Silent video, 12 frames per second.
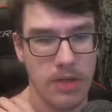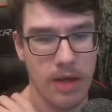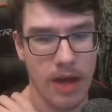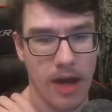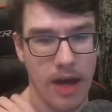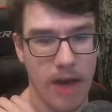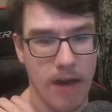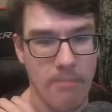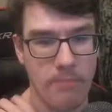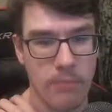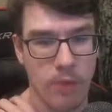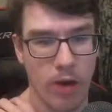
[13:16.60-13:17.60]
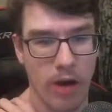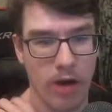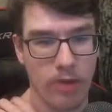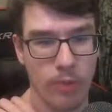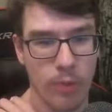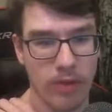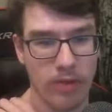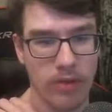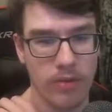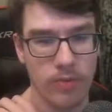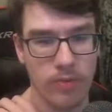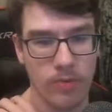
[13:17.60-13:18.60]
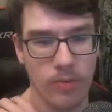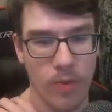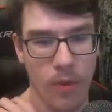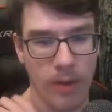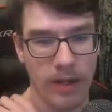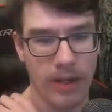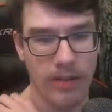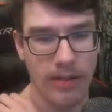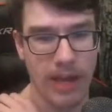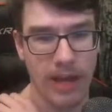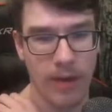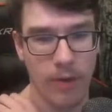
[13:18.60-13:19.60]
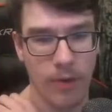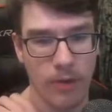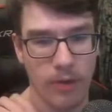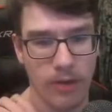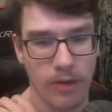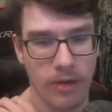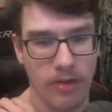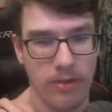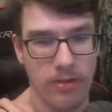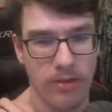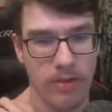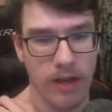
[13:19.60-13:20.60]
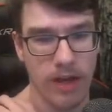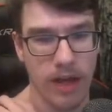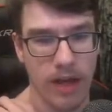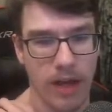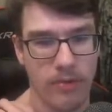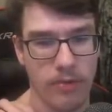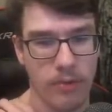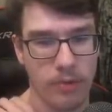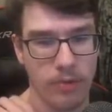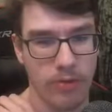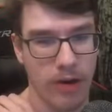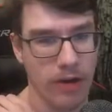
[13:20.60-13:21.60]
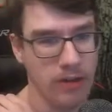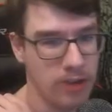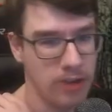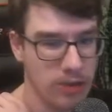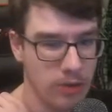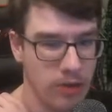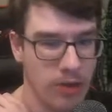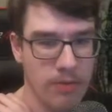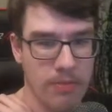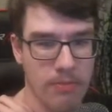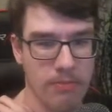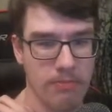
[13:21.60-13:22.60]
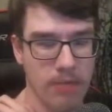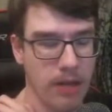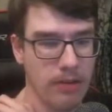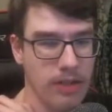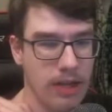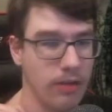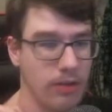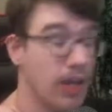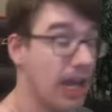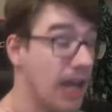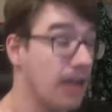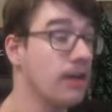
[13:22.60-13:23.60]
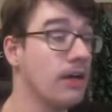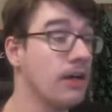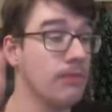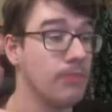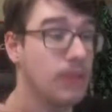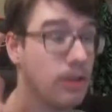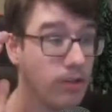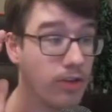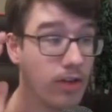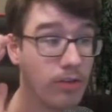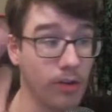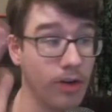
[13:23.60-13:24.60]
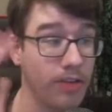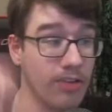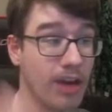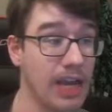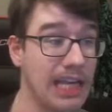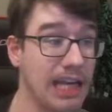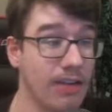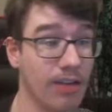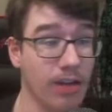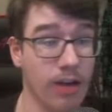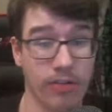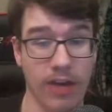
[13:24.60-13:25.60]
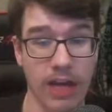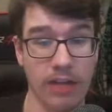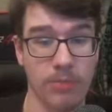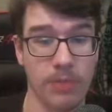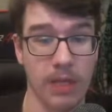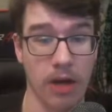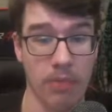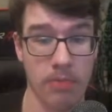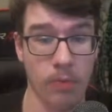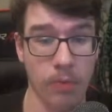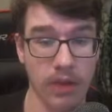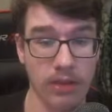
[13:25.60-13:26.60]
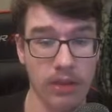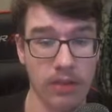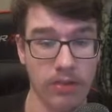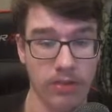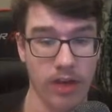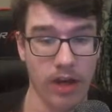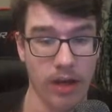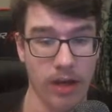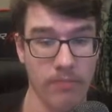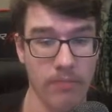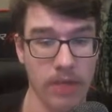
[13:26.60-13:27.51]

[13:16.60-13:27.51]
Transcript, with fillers: Um, so I can't one one hit KO units uh, through Divine Shield. But that's okay, because as long as I get enough HP up with these um,